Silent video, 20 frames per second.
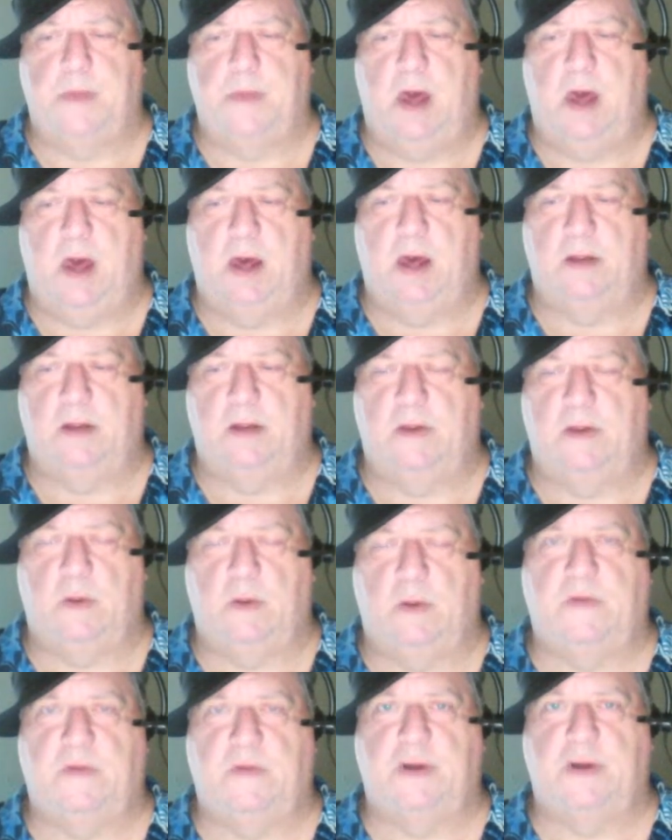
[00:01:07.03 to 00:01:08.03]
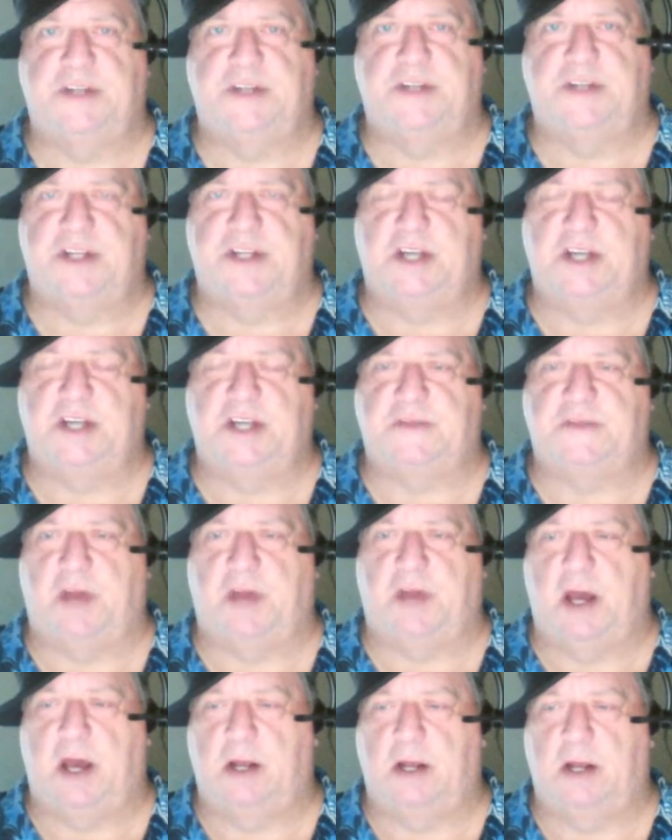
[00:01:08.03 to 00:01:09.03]
And they were very
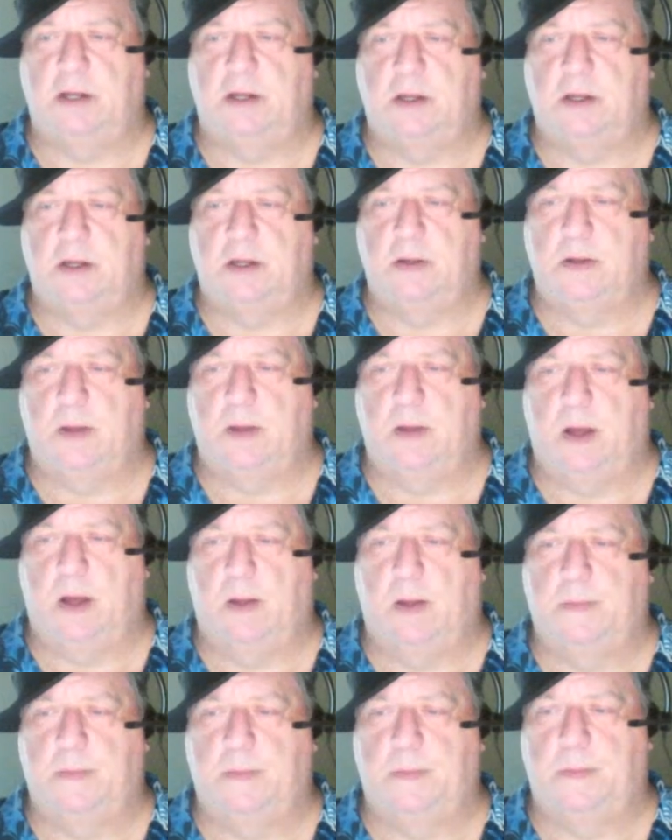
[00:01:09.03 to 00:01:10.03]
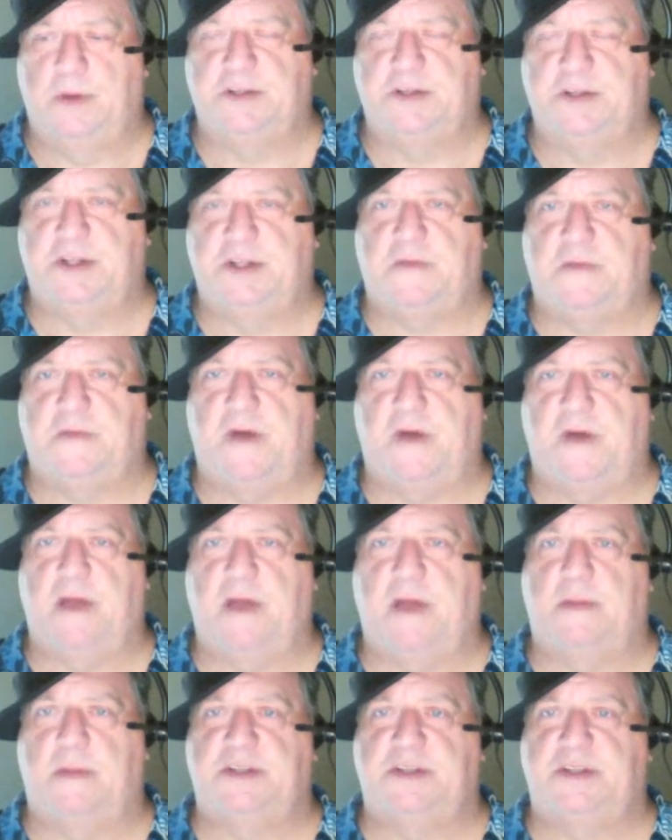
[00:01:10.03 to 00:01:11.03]
successful at it. You can still
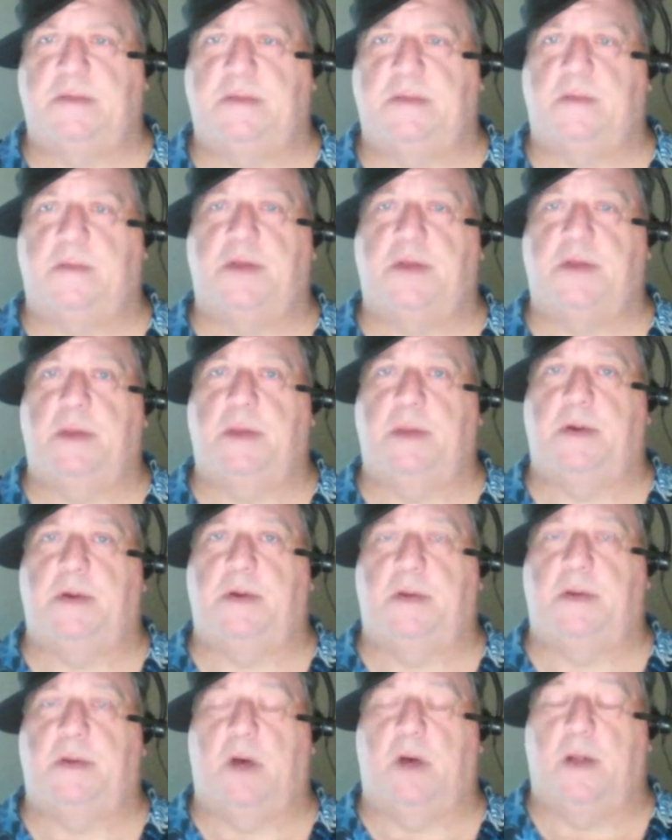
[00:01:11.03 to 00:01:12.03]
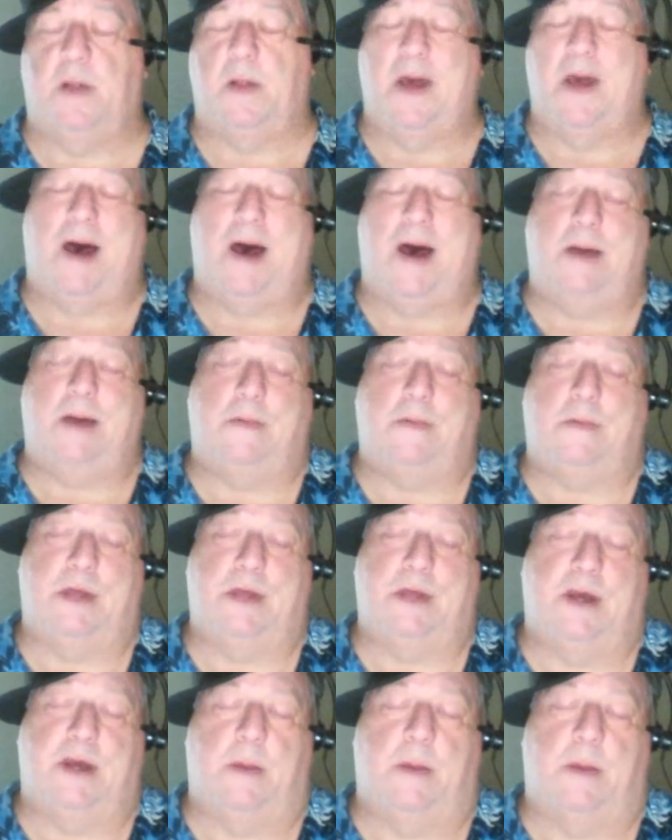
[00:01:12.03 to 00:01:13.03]
find them, and some of them play pretty well. I don't
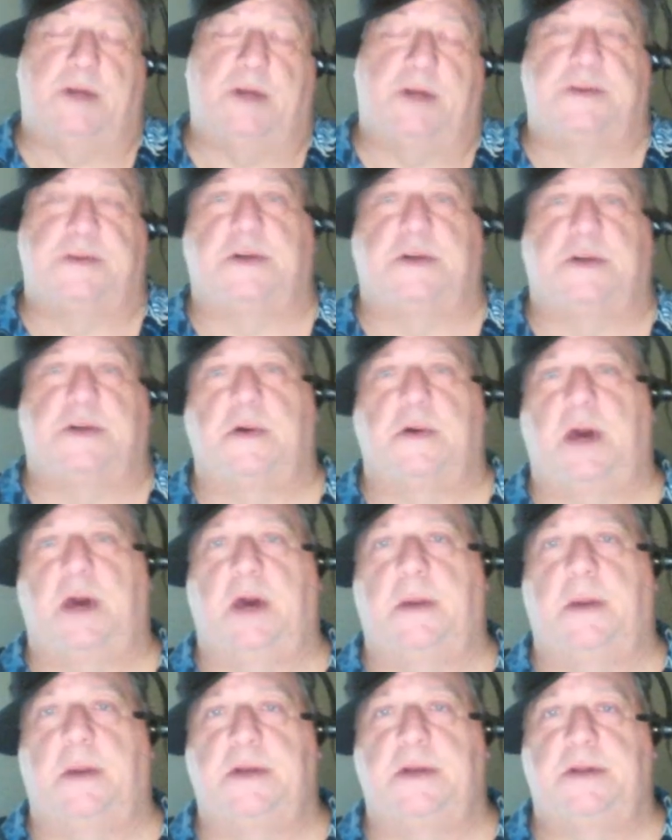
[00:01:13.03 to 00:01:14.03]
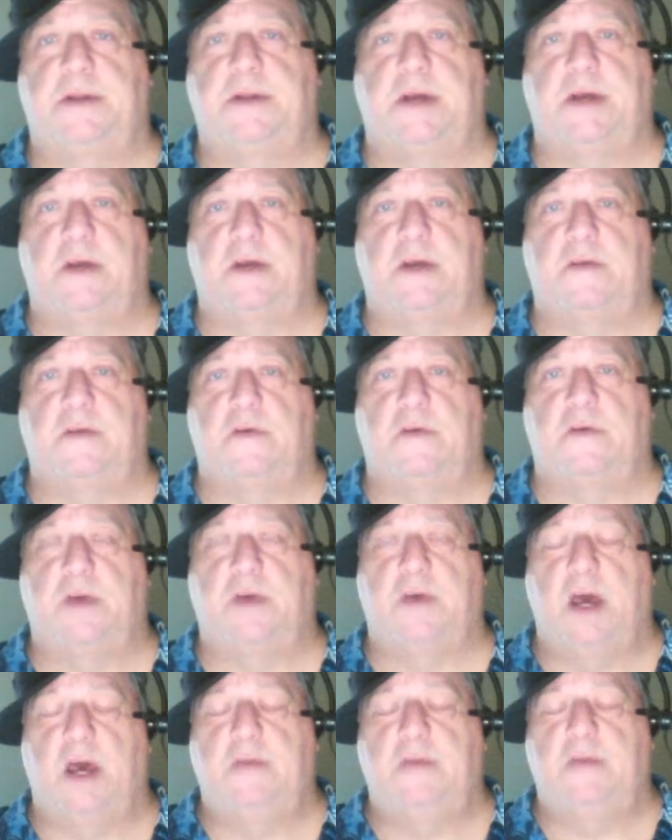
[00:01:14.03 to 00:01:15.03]
really care much for solo gaming, to tell you the truth.
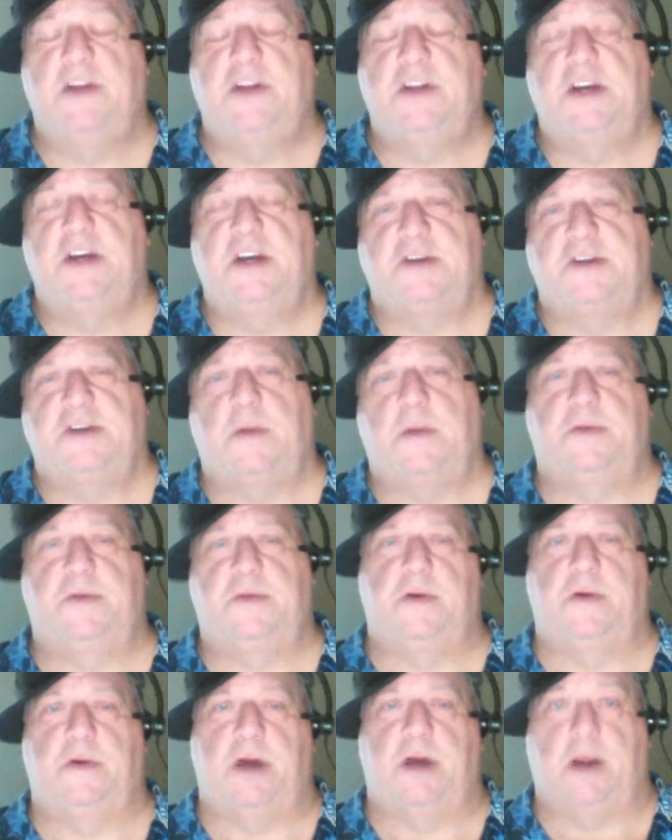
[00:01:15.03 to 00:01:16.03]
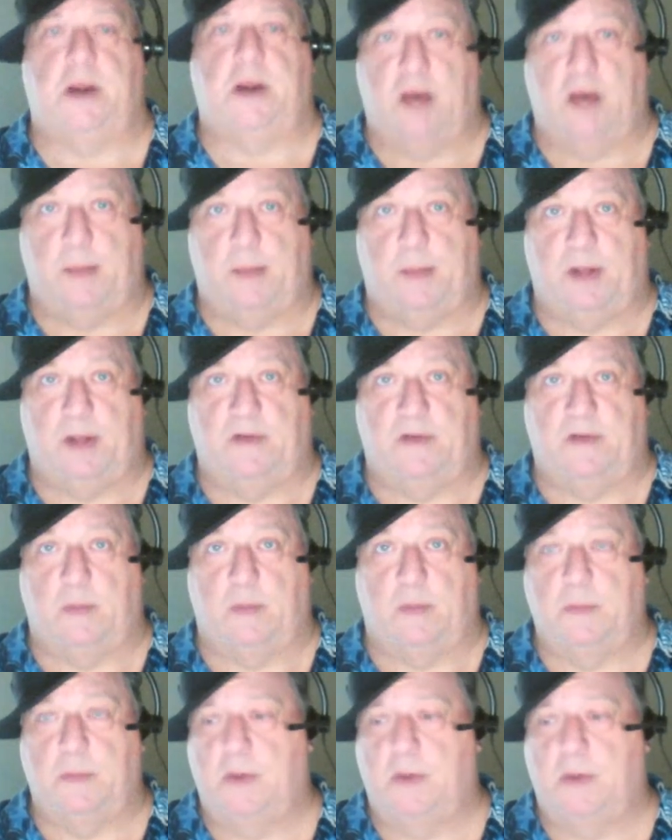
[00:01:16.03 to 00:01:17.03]
Even TSR turned out a couple of
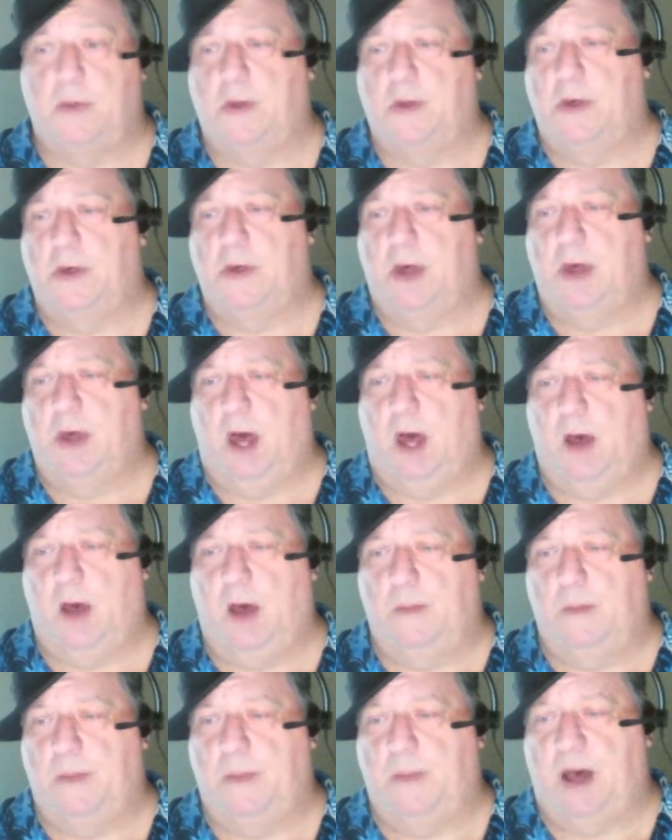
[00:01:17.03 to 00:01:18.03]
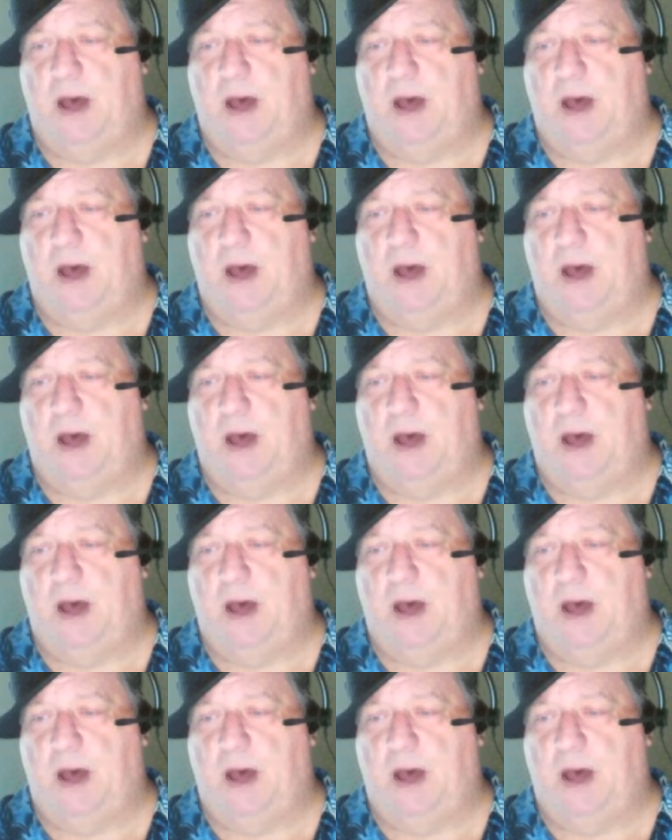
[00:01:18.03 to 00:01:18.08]
them.